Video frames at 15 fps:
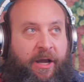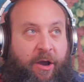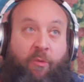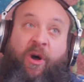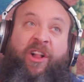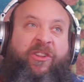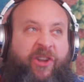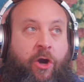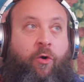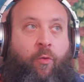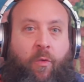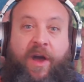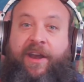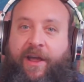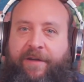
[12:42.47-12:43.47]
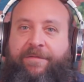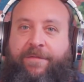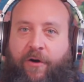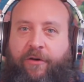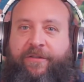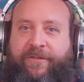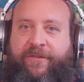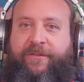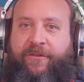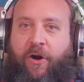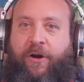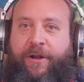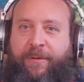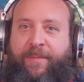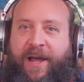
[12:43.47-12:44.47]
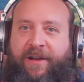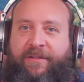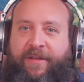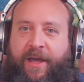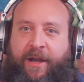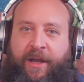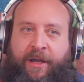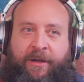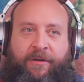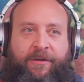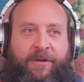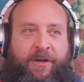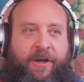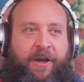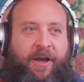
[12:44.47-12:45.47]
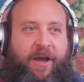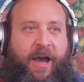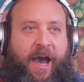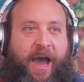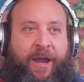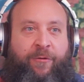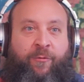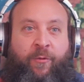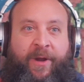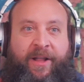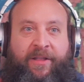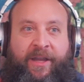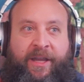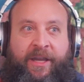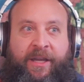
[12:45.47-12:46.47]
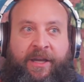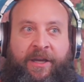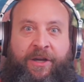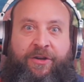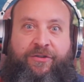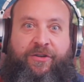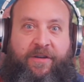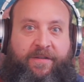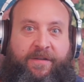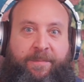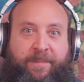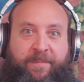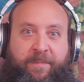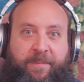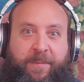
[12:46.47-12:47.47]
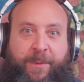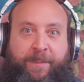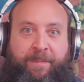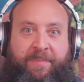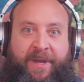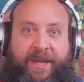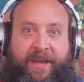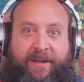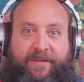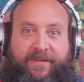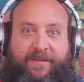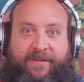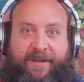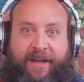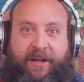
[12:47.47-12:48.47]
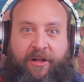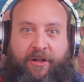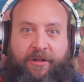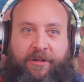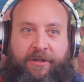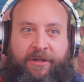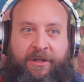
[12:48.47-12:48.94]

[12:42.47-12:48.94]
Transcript: when I first started meditating, I really just being still,